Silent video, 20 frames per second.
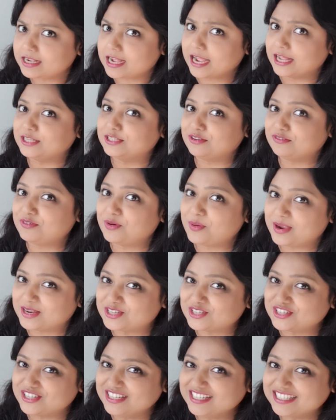kinds of
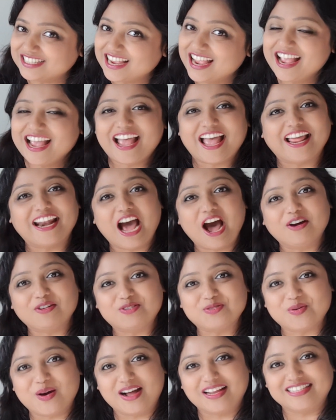questions and how
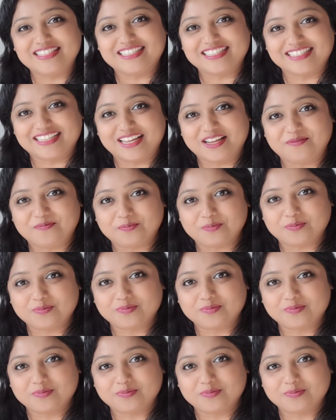to answer them.